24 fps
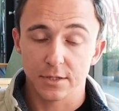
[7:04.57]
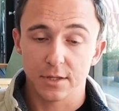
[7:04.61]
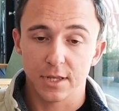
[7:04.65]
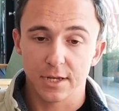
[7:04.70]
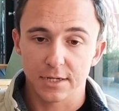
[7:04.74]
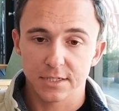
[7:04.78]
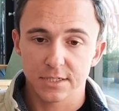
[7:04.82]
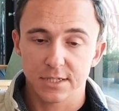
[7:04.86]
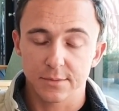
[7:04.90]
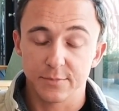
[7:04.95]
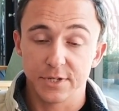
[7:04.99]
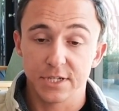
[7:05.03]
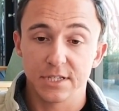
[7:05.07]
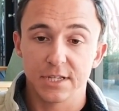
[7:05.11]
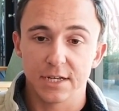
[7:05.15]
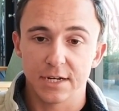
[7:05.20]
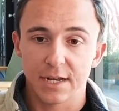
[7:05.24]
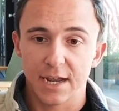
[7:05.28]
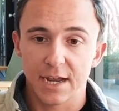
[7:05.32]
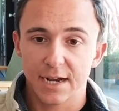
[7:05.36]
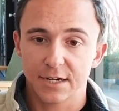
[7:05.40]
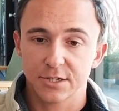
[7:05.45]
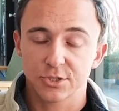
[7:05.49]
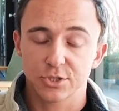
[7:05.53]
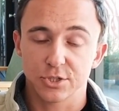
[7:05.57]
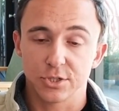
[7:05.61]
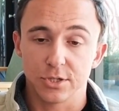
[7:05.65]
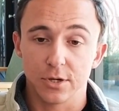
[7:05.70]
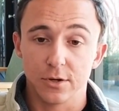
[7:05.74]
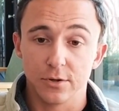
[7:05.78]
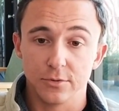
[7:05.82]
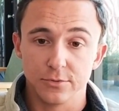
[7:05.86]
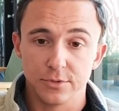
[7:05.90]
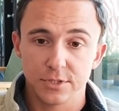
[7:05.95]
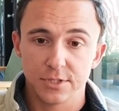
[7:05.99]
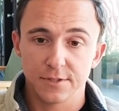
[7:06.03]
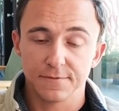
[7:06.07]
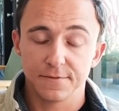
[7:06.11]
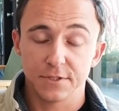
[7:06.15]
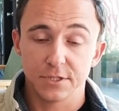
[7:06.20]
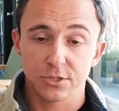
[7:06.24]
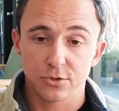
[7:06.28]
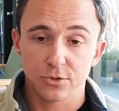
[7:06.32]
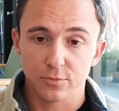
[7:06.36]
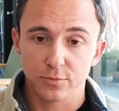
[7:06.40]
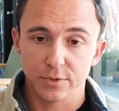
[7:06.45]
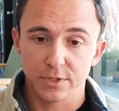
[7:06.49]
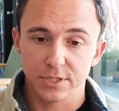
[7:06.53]
Like somebody that actually owns the
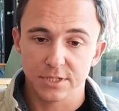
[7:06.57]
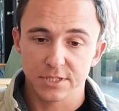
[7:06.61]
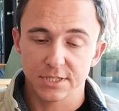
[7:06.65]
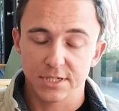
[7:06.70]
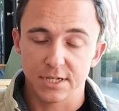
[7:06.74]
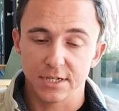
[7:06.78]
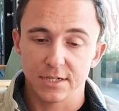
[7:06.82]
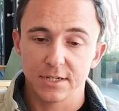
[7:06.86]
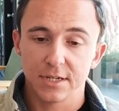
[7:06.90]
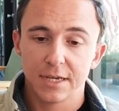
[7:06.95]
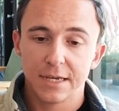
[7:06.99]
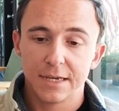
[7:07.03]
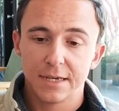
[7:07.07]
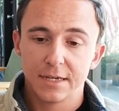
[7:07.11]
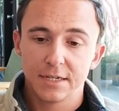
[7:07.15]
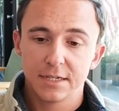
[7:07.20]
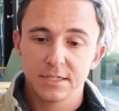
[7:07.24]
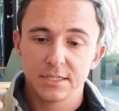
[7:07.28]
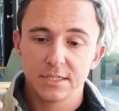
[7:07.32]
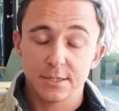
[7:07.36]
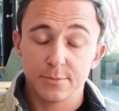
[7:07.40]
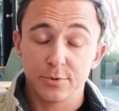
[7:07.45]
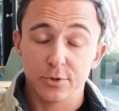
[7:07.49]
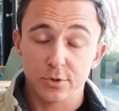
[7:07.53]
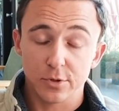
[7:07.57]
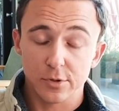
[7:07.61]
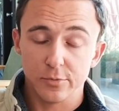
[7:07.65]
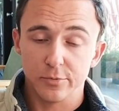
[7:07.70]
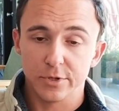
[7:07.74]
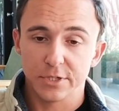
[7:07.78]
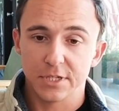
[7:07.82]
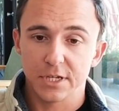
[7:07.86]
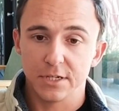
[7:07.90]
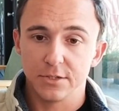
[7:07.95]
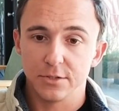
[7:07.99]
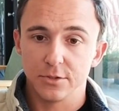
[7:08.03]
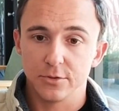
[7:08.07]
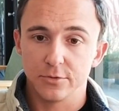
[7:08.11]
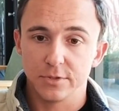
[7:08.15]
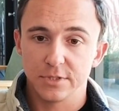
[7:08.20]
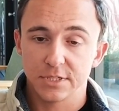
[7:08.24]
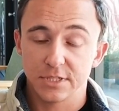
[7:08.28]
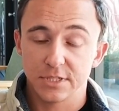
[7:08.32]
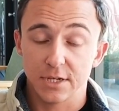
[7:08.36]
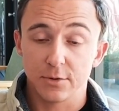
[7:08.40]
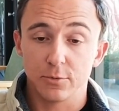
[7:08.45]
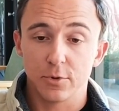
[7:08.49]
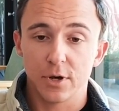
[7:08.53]
physical real estate. Typically what they do
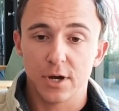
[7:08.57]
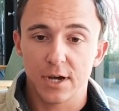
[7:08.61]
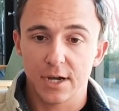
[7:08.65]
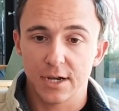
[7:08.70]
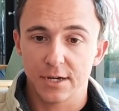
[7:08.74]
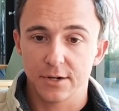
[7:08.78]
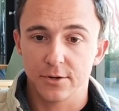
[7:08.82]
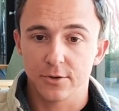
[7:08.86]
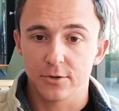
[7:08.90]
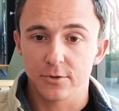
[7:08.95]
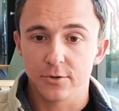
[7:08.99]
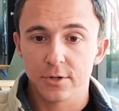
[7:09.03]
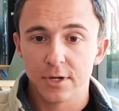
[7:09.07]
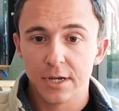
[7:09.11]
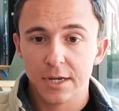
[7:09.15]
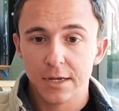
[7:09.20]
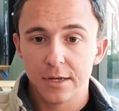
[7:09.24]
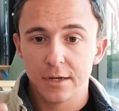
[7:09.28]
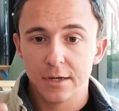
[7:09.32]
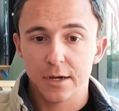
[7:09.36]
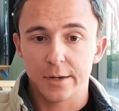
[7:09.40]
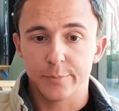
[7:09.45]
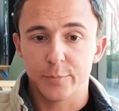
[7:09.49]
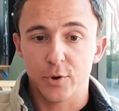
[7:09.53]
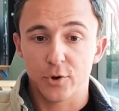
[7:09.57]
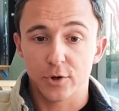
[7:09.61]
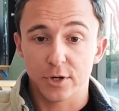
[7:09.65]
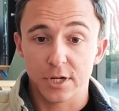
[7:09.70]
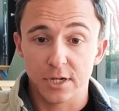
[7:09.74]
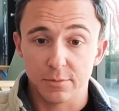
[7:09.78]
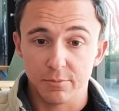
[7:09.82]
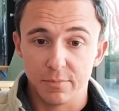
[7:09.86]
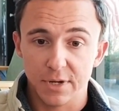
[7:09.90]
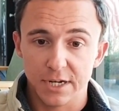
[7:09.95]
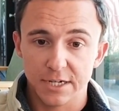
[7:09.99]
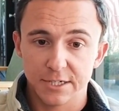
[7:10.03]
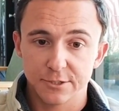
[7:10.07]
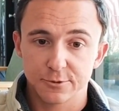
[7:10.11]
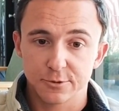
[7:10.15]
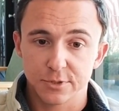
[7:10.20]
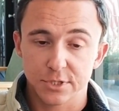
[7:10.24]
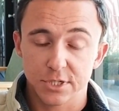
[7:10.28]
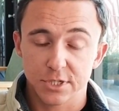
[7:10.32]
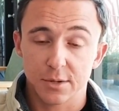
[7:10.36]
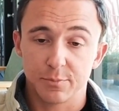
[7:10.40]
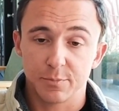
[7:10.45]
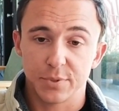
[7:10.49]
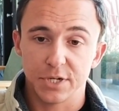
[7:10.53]
is they will hire a parking
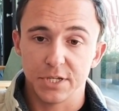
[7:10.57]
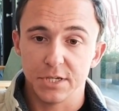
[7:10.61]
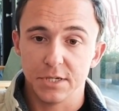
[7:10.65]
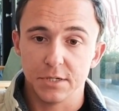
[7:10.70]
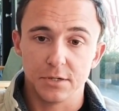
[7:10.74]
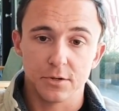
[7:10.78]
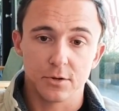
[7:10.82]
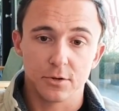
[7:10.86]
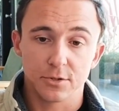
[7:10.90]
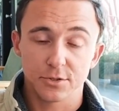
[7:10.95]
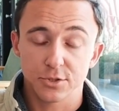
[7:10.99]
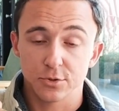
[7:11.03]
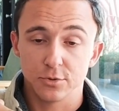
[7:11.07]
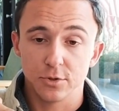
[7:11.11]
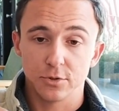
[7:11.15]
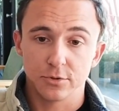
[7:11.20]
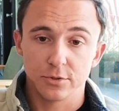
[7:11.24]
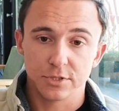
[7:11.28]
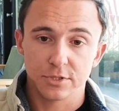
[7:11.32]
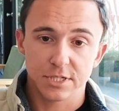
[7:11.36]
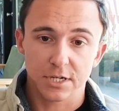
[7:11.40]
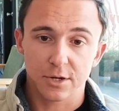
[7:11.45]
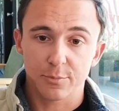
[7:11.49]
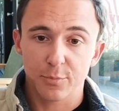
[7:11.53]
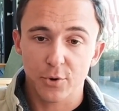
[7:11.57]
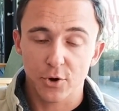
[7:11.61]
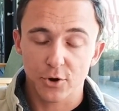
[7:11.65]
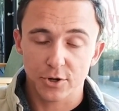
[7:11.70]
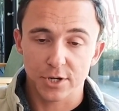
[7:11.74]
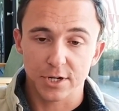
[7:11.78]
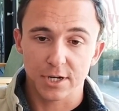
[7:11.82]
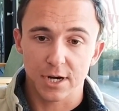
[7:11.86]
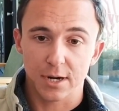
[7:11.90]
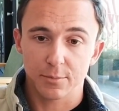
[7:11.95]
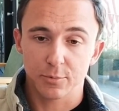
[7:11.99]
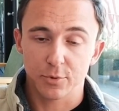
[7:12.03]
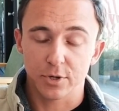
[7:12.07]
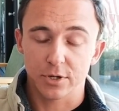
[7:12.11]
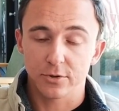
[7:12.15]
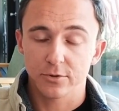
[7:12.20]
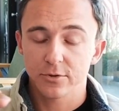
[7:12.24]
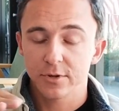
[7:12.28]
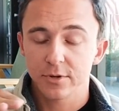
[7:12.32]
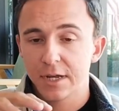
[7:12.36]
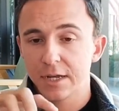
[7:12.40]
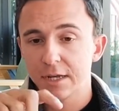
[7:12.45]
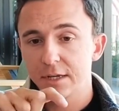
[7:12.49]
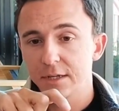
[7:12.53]
management company, also known as like a parking
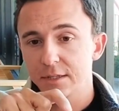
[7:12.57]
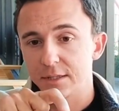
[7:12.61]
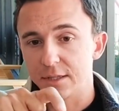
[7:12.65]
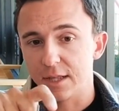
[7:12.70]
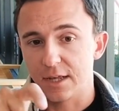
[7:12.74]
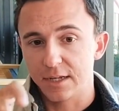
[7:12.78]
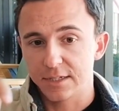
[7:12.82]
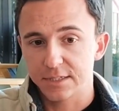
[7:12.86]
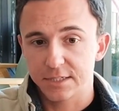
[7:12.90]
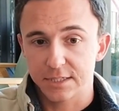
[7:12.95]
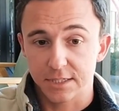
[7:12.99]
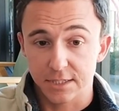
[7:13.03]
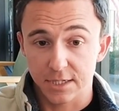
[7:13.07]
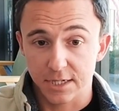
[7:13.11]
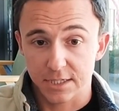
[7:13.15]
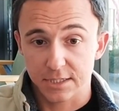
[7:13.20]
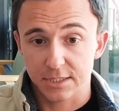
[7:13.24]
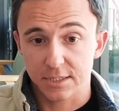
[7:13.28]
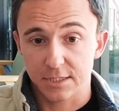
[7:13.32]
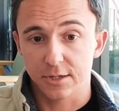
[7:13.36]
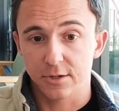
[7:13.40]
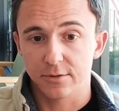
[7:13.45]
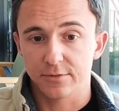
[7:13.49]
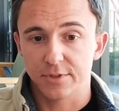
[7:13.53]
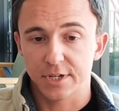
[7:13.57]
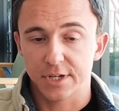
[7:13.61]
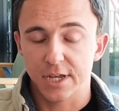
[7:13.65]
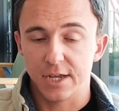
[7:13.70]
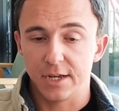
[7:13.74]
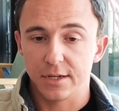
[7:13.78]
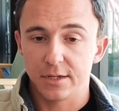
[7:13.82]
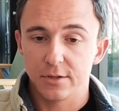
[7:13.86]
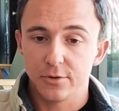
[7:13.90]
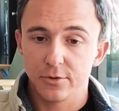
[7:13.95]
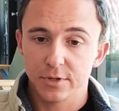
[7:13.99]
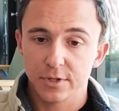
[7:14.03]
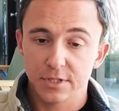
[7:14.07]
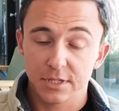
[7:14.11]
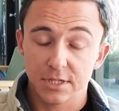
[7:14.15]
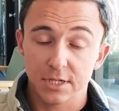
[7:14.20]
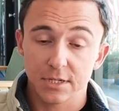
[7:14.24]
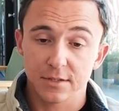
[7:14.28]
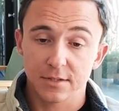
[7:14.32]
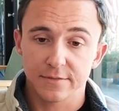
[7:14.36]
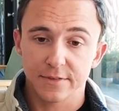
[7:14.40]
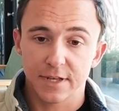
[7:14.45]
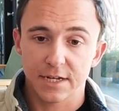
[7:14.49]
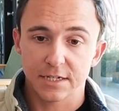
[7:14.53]
operator. That's the next layer of the cake. You can
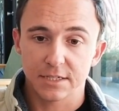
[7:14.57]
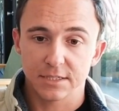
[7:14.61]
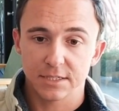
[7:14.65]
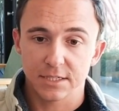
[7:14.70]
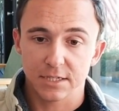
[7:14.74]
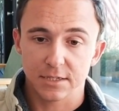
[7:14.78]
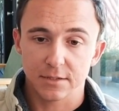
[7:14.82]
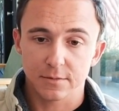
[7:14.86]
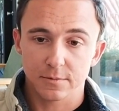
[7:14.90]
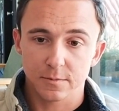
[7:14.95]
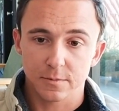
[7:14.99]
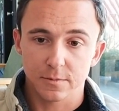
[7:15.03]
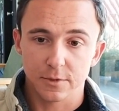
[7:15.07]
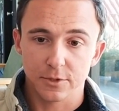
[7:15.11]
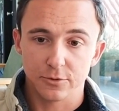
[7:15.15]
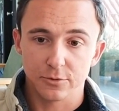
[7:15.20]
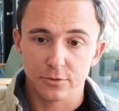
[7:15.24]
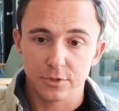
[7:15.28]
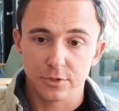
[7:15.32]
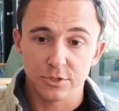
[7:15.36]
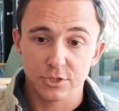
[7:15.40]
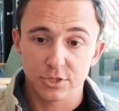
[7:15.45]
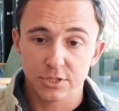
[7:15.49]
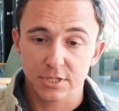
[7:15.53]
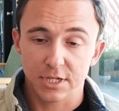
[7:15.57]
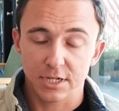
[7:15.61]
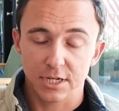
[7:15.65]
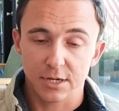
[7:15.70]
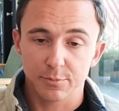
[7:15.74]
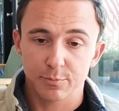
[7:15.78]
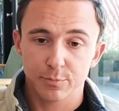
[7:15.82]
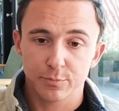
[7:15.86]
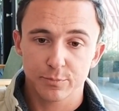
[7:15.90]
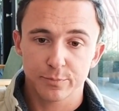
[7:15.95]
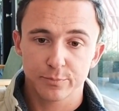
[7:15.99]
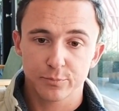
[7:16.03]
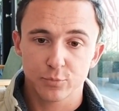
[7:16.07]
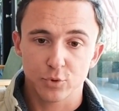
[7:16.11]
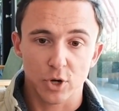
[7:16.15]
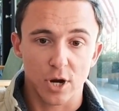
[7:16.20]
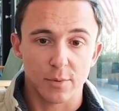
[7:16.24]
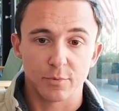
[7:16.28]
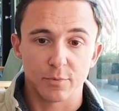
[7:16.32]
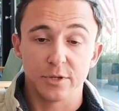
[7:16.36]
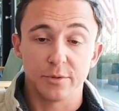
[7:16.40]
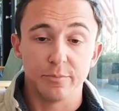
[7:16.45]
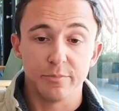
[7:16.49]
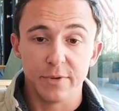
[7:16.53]
think of that as like literally just like a
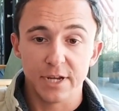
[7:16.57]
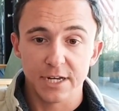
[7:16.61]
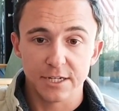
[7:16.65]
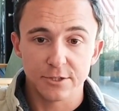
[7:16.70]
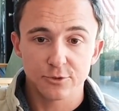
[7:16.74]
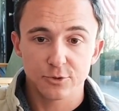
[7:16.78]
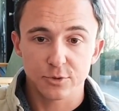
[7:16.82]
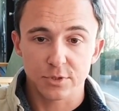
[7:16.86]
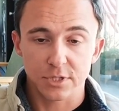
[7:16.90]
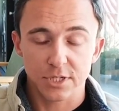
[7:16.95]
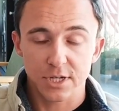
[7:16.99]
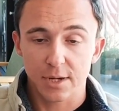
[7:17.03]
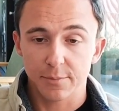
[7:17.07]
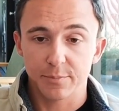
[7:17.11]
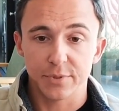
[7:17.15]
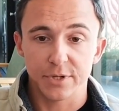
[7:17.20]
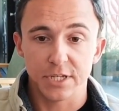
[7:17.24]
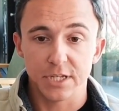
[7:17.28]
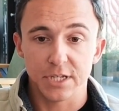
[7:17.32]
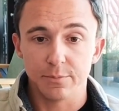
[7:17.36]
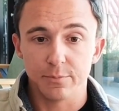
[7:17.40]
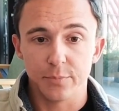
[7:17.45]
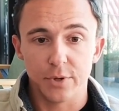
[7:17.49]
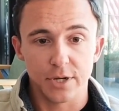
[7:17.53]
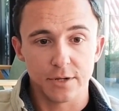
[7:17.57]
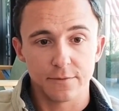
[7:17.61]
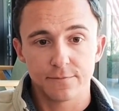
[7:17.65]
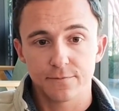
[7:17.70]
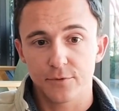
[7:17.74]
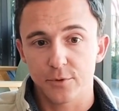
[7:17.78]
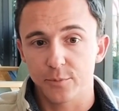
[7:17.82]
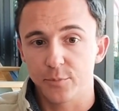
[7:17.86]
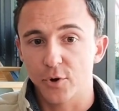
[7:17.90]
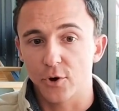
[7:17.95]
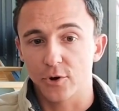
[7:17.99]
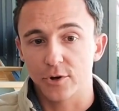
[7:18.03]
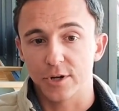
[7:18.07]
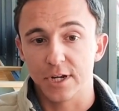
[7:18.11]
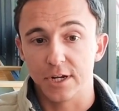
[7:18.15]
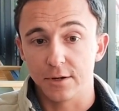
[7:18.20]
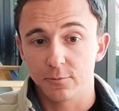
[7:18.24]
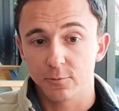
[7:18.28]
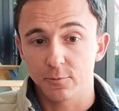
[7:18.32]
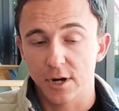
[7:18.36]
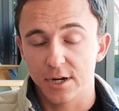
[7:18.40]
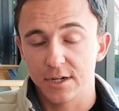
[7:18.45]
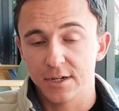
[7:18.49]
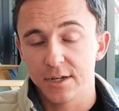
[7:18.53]
property management company, but for parking,
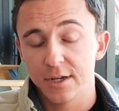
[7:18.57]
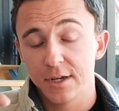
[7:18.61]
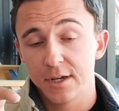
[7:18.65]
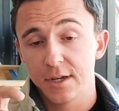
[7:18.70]
right?